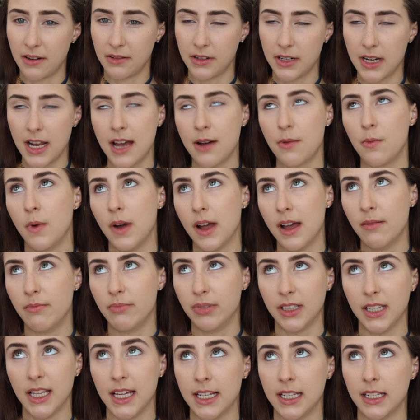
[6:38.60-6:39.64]
not wet,
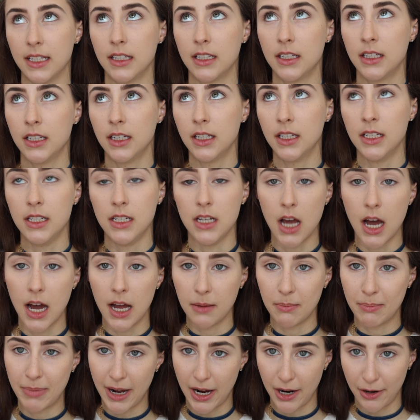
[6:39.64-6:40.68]
but like
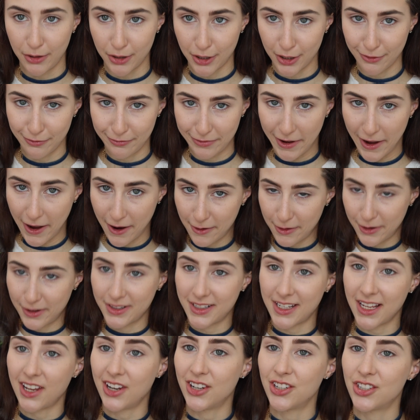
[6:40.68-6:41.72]
non-powdered
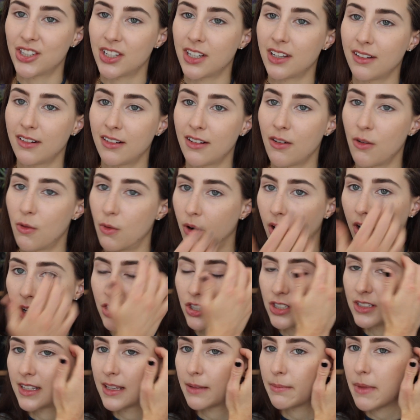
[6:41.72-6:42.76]
foundation or
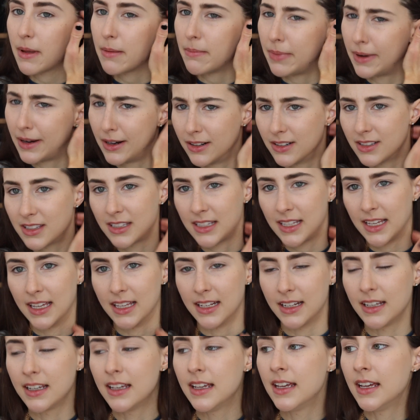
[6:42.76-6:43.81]
just like my bare
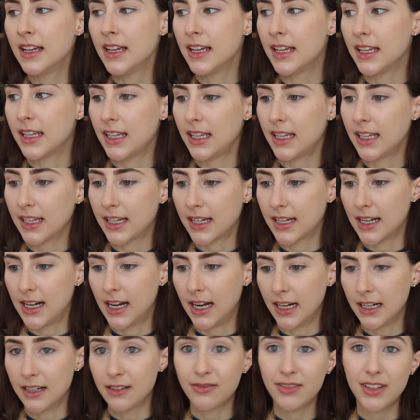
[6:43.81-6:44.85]
skin, it
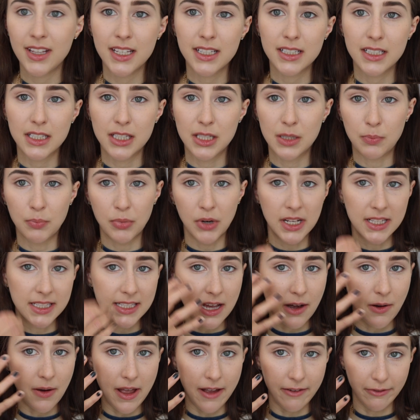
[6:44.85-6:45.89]
kind of like spreads
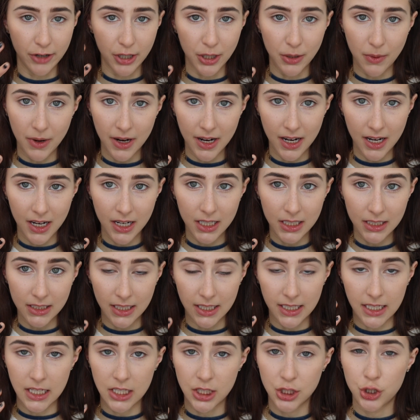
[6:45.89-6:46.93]
out everywhere.
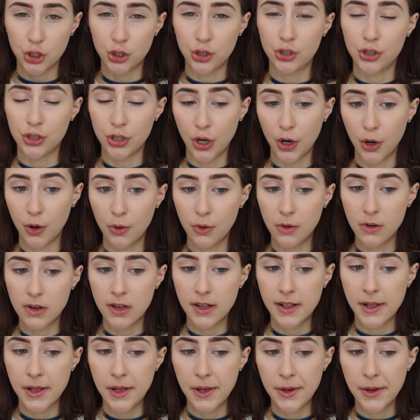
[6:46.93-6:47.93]
Like it's so